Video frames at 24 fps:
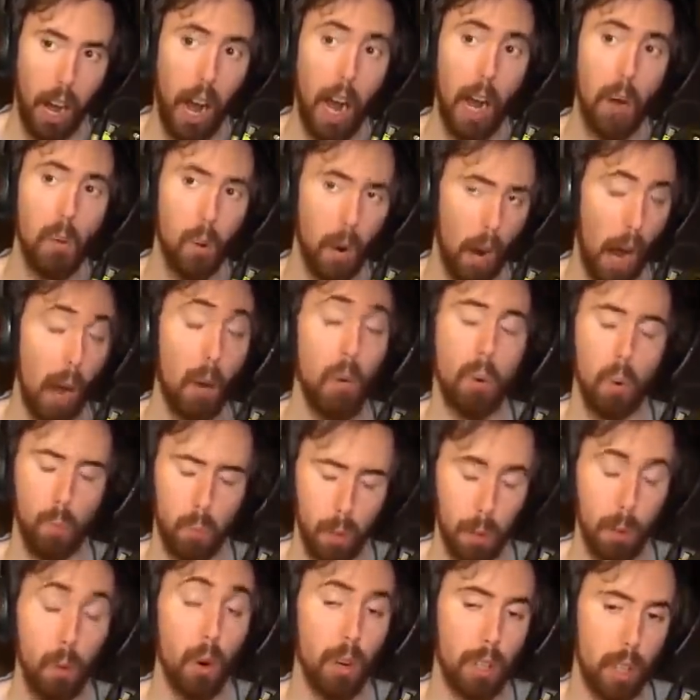
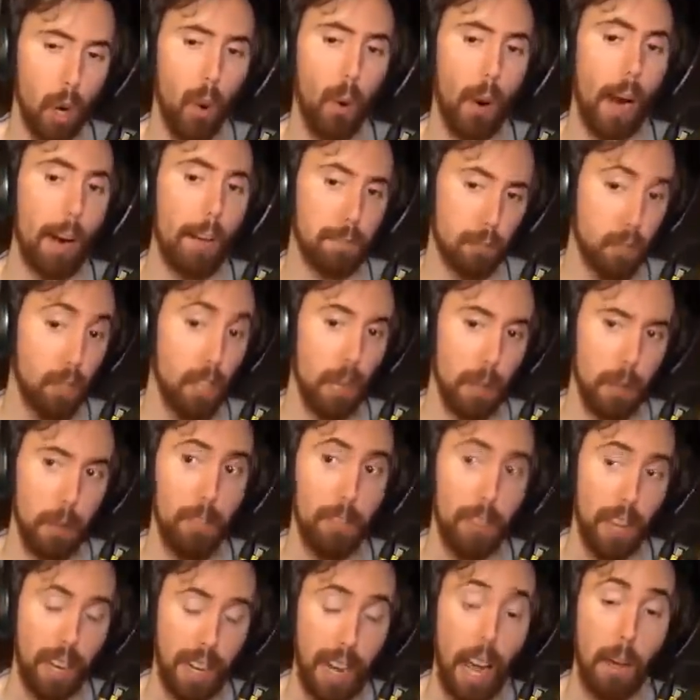We will go after them if
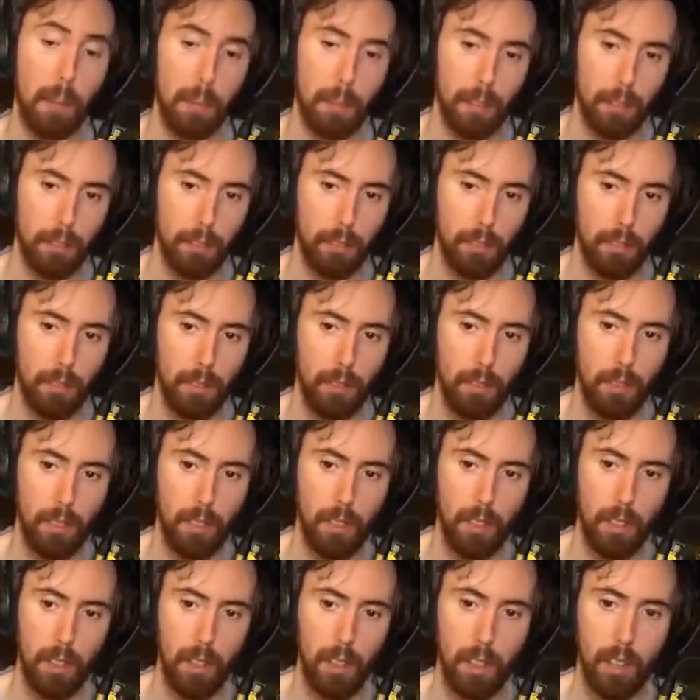that happens.
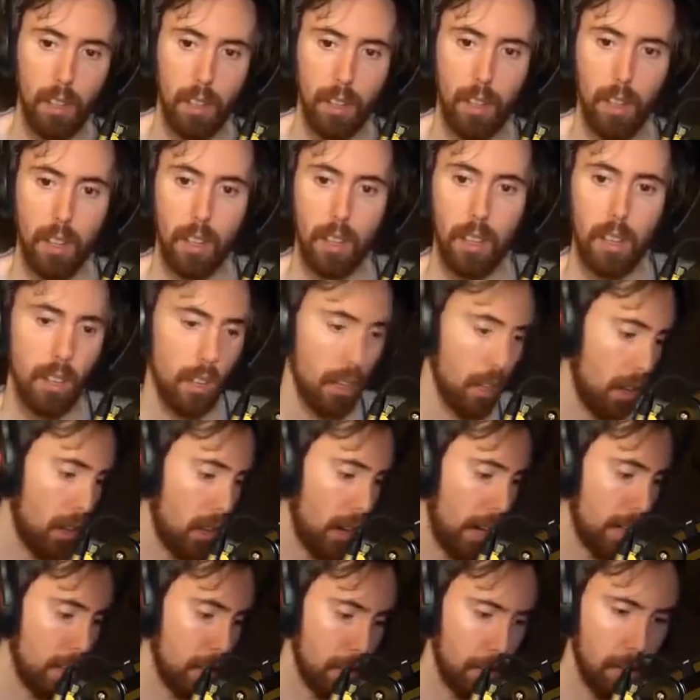
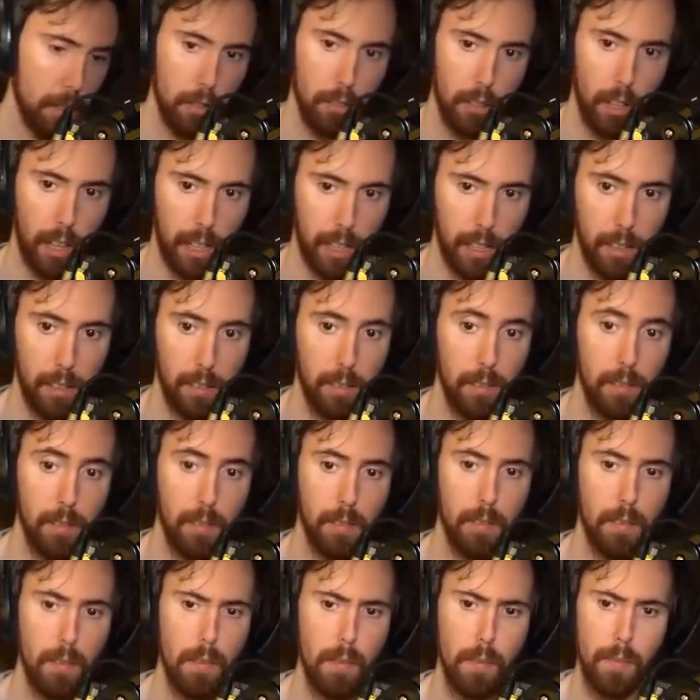Alright, just a second.
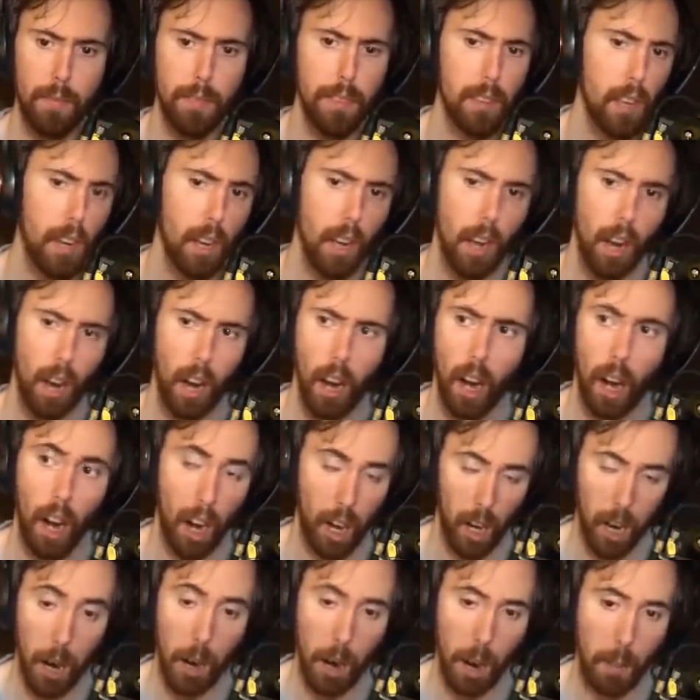
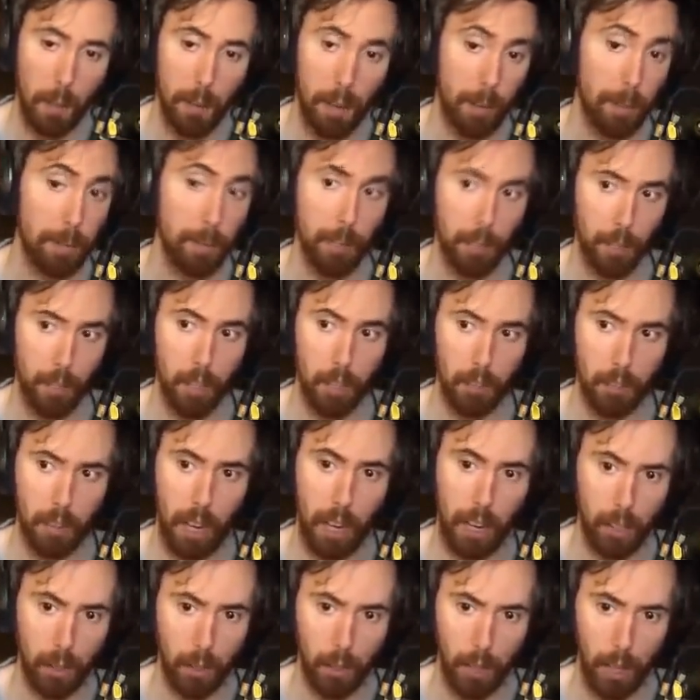I'm gonna figure this
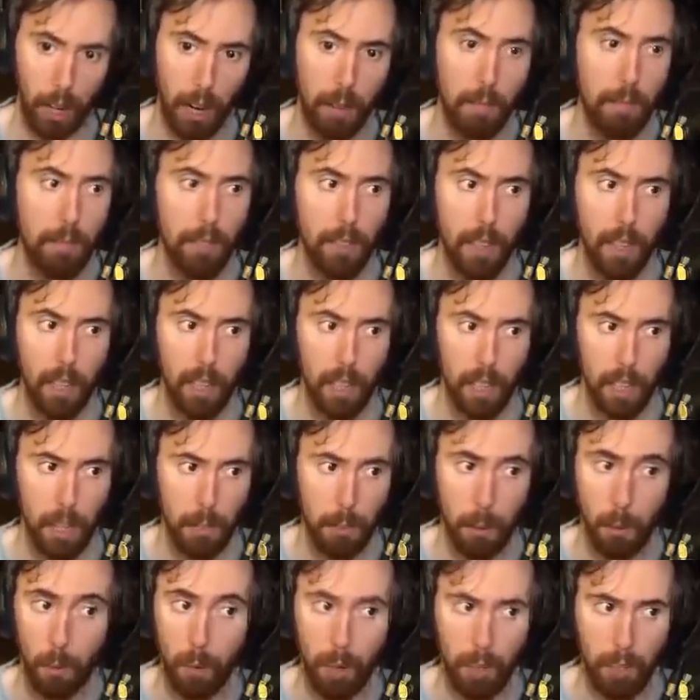out, okay? Give
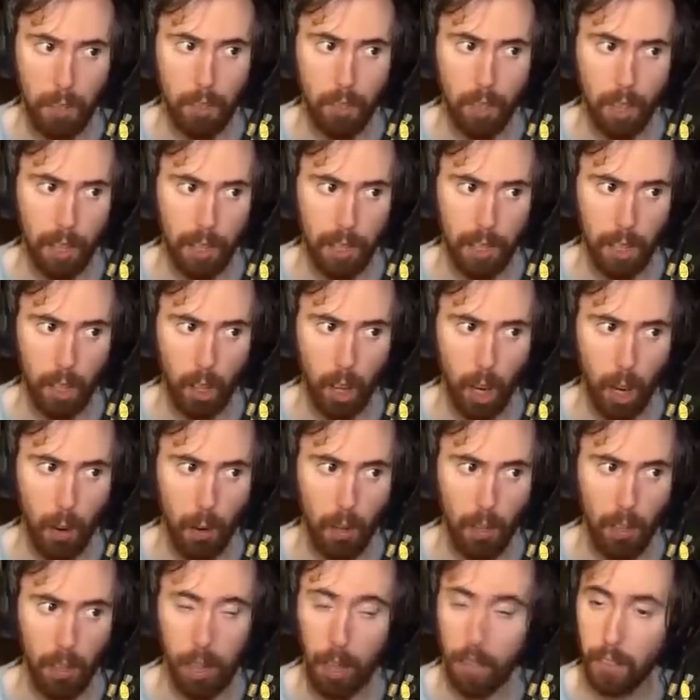me 1 second. All right,
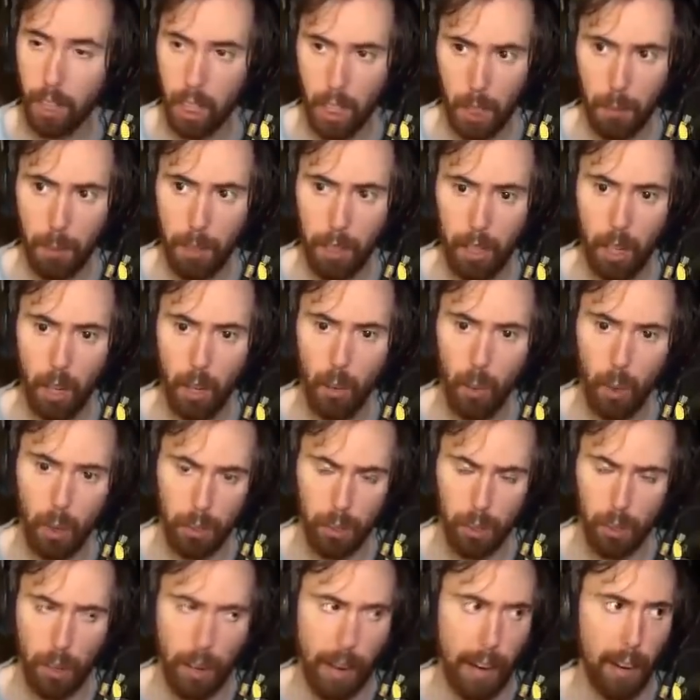what do I think? I mean, no. What's
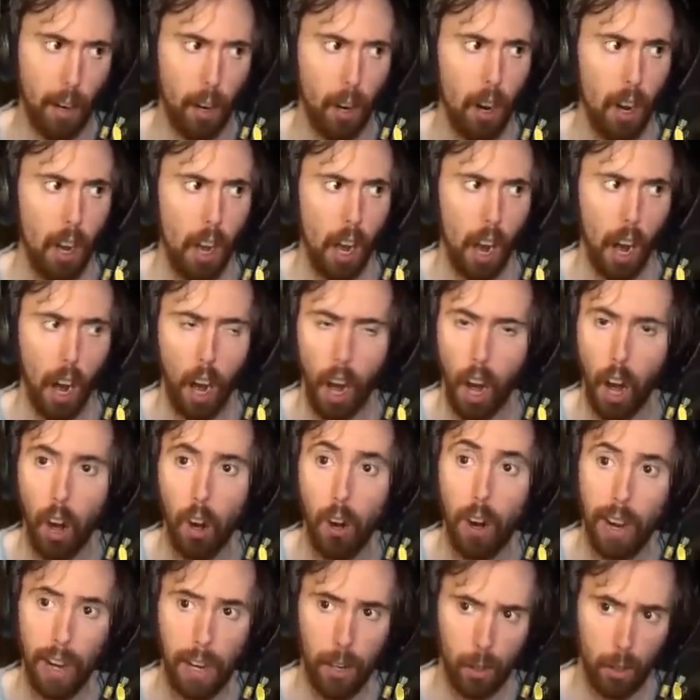a layer? A
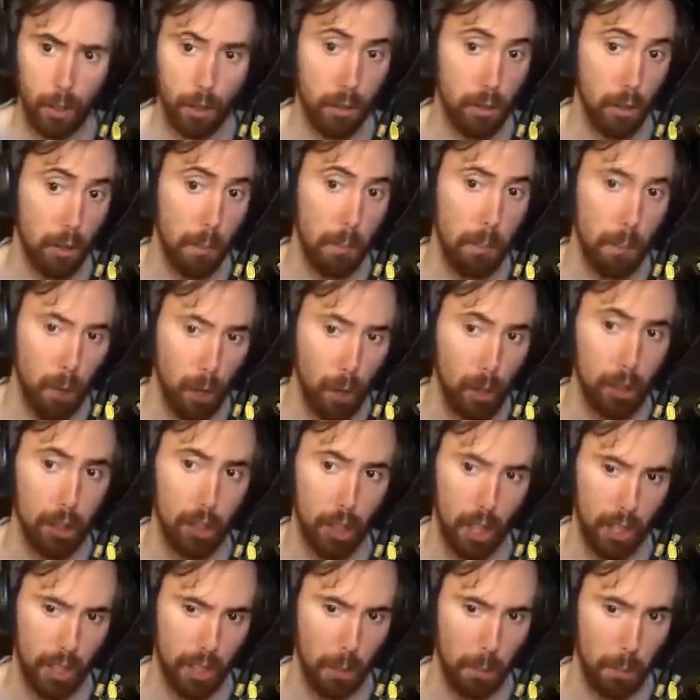layer is some
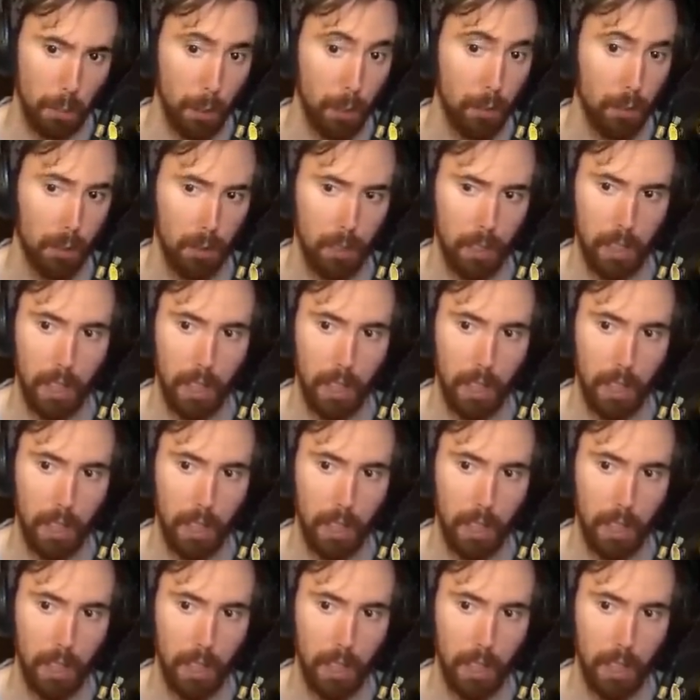bullshit that Blizzard